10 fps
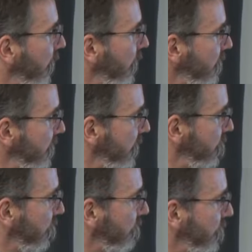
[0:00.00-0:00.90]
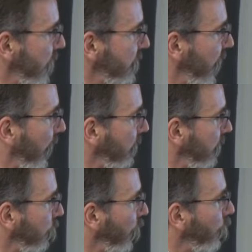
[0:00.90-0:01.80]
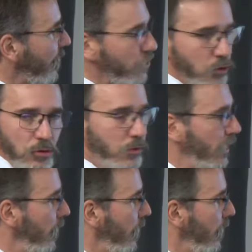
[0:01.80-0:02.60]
is to do just that. And what we do